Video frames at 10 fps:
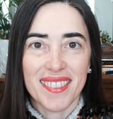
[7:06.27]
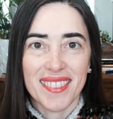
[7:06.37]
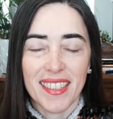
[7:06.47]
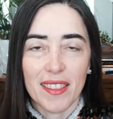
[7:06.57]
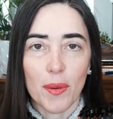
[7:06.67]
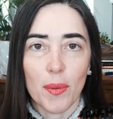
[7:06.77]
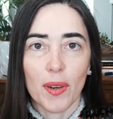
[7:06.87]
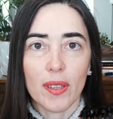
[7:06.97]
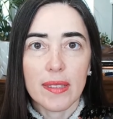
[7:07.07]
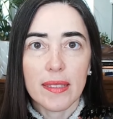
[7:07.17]
in the
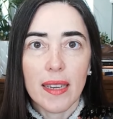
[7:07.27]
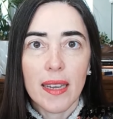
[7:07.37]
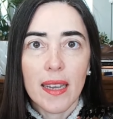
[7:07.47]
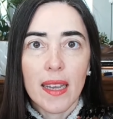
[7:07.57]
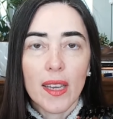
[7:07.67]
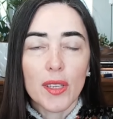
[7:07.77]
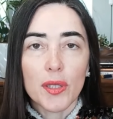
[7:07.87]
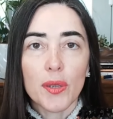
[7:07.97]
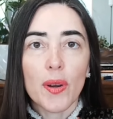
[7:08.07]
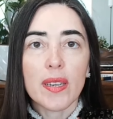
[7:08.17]
world,
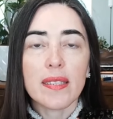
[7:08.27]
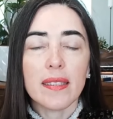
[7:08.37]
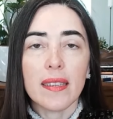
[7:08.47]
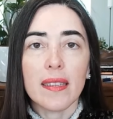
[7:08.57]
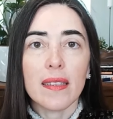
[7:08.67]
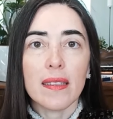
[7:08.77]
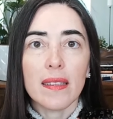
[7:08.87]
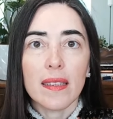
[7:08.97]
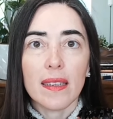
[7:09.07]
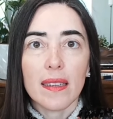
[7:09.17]
you are still
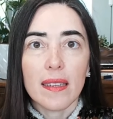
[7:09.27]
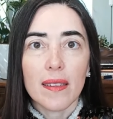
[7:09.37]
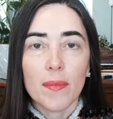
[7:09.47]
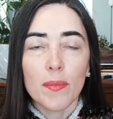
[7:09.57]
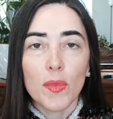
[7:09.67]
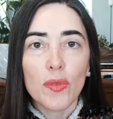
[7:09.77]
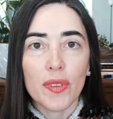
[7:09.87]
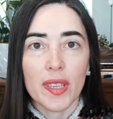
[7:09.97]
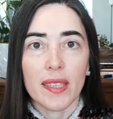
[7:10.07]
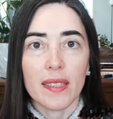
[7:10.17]

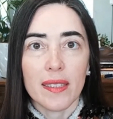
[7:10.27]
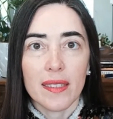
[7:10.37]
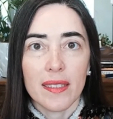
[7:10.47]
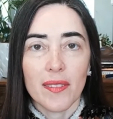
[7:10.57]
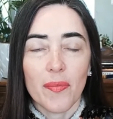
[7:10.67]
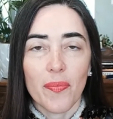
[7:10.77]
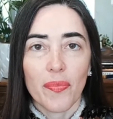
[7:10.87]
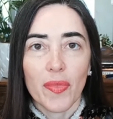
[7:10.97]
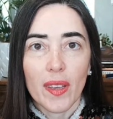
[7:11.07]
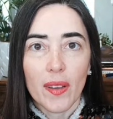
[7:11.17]
moving
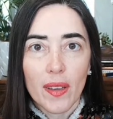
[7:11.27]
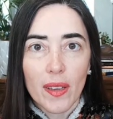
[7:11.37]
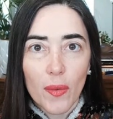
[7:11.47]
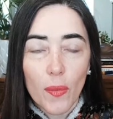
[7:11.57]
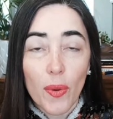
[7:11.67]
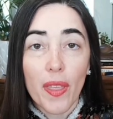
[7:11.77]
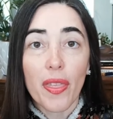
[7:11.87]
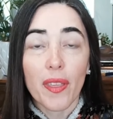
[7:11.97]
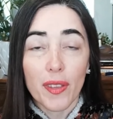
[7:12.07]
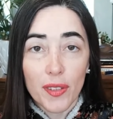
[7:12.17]

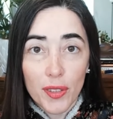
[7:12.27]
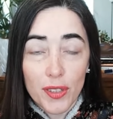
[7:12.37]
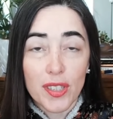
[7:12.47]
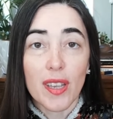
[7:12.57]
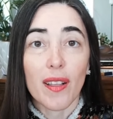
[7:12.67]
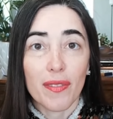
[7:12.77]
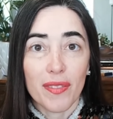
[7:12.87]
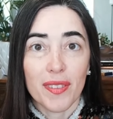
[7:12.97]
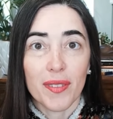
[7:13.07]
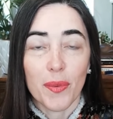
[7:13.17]
with
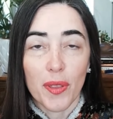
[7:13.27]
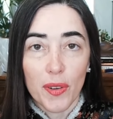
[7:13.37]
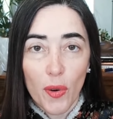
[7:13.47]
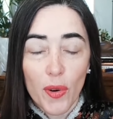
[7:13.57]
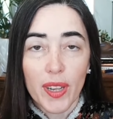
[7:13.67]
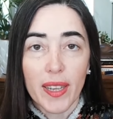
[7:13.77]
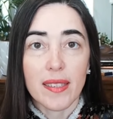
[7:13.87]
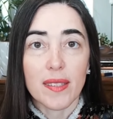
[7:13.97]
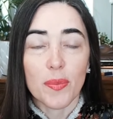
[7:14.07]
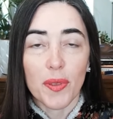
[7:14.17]
yourself, with your
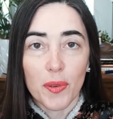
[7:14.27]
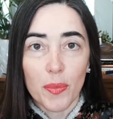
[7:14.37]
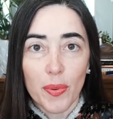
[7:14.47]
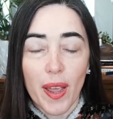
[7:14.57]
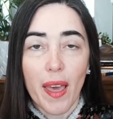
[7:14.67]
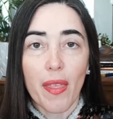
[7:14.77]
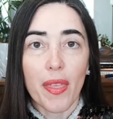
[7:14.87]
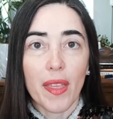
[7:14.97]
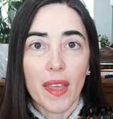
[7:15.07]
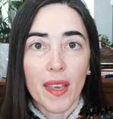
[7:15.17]
organs, with your
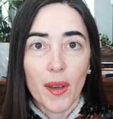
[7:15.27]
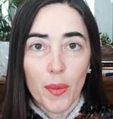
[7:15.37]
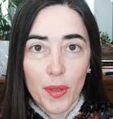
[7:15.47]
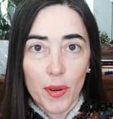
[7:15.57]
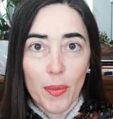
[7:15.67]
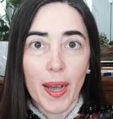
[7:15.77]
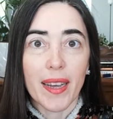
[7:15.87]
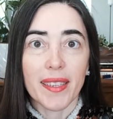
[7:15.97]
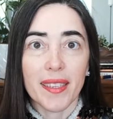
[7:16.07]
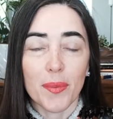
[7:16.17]
breath, with your
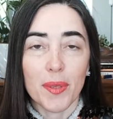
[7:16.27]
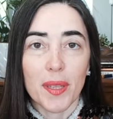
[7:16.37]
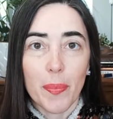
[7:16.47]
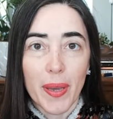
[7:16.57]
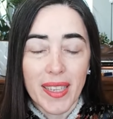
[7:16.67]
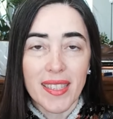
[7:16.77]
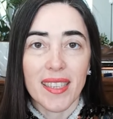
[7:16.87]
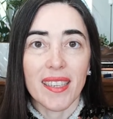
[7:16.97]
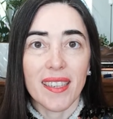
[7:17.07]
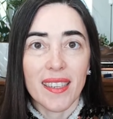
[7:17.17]
body, with the
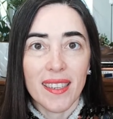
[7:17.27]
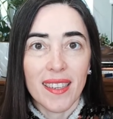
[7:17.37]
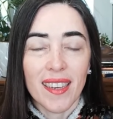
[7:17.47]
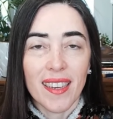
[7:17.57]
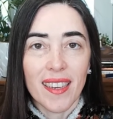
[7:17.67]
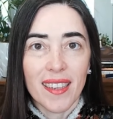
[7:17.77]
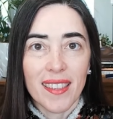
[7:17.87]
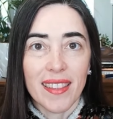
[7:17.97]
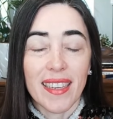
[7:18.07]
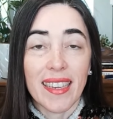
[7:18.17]
pacing,
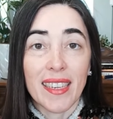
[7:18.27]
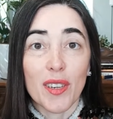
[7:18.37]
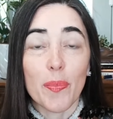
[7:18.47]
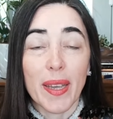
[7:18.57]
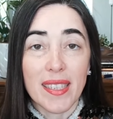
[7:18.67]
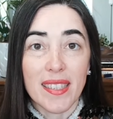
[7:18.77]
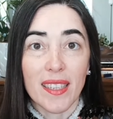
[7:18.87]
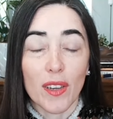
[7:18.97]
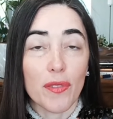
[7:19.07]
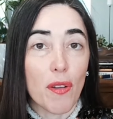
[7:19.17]
the inner
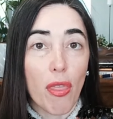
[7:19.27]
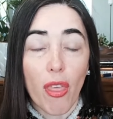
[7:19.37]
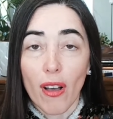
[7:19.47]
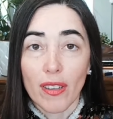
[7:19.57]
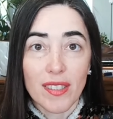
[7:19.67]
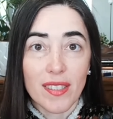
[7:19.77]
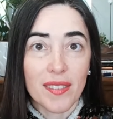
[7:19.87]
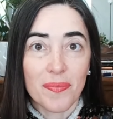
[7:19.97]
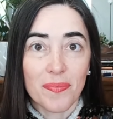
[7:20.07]
pacing of your thoughts